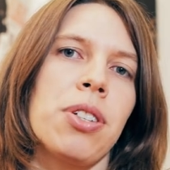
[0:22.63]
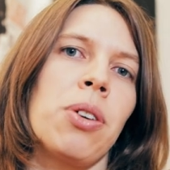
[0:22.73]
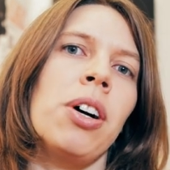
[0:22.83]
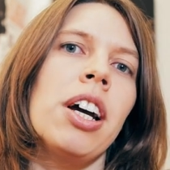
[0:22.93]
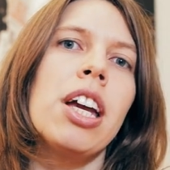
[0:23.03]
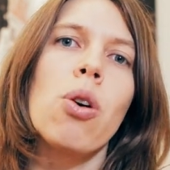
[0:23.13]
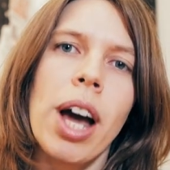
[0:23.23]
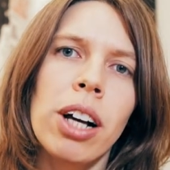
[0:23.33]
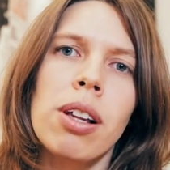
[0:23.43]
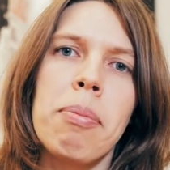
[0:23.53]
So,
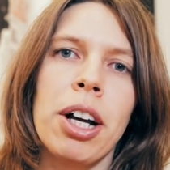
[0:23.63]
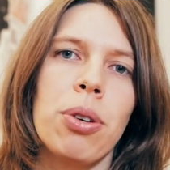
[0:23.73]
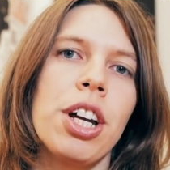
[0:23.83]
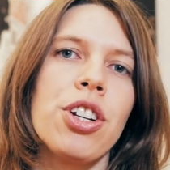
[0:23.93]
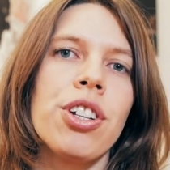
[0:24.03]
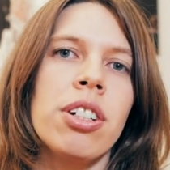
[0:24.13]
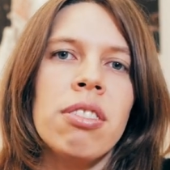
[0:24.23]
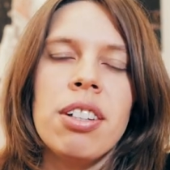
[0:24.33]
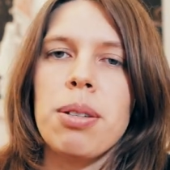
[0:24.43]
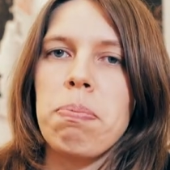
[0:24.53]
irregular migration
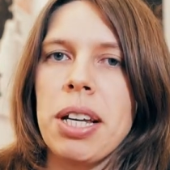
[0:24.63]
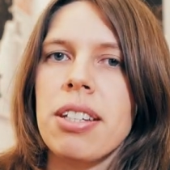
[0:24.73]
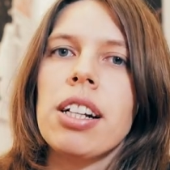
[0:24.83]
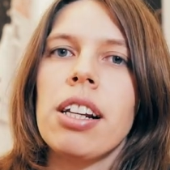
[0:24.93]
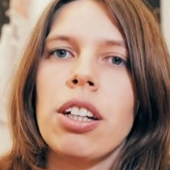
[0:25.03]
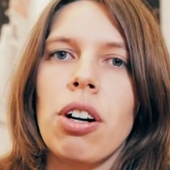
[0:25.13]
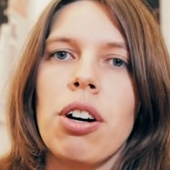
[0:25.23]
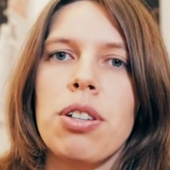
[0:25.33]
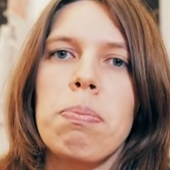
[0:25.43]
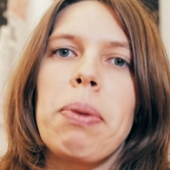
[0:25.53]
is basically
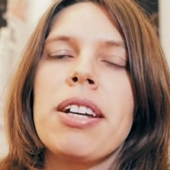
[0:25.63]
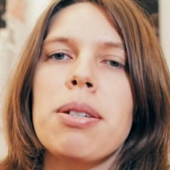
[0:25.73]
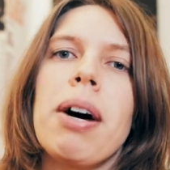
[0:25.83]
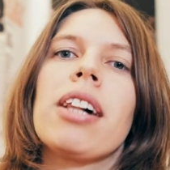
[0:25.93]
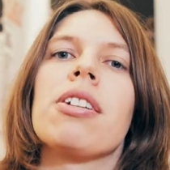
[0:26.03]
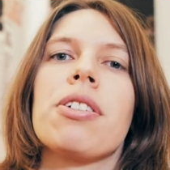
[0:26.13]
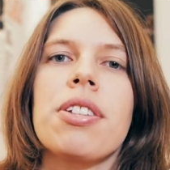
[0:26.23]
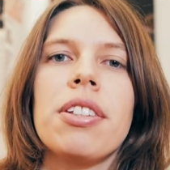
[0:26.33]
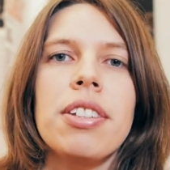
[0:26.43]
caused by smugglers,